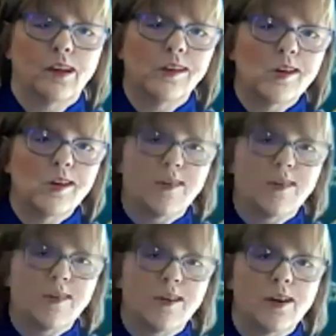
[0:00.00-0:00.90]
you
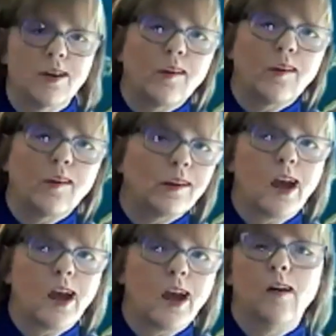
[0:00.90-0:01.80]
can always
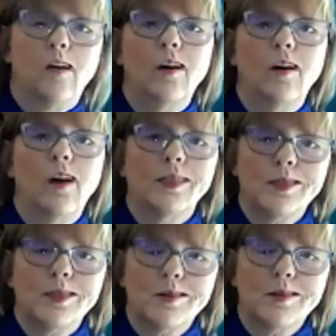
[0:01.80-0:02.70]
call
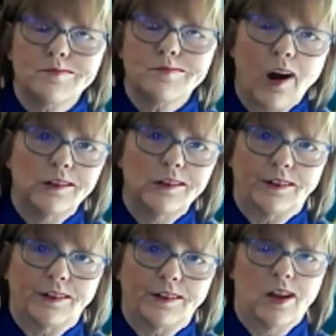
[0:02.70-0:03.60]
the Brain
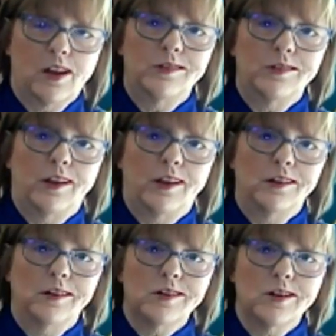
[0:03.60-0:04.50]
Injury
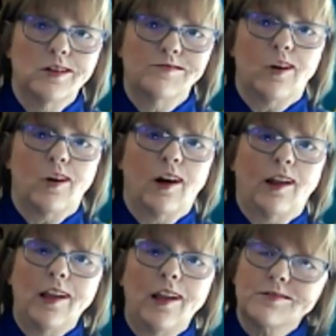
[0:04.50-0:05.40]
Association
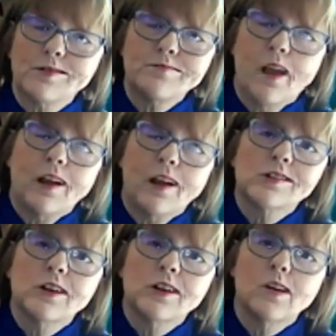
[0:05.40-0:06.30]
for
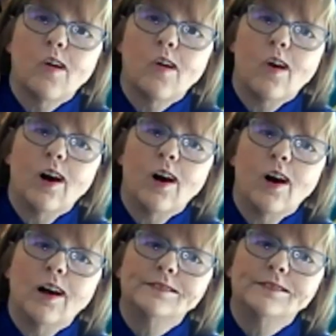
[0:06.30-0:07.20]
information
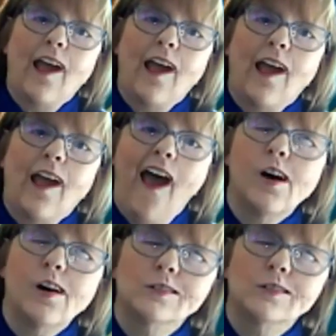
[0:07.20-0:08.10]
on
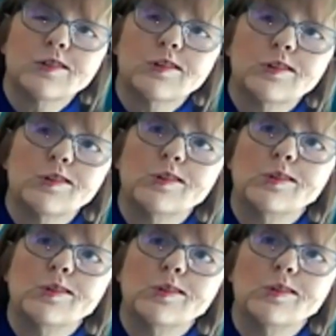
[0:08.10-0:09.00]
how
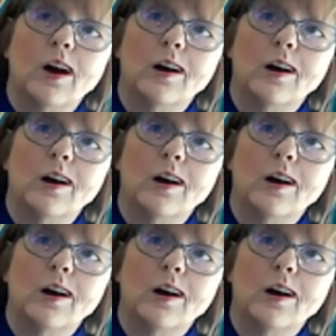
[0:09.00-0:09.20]
to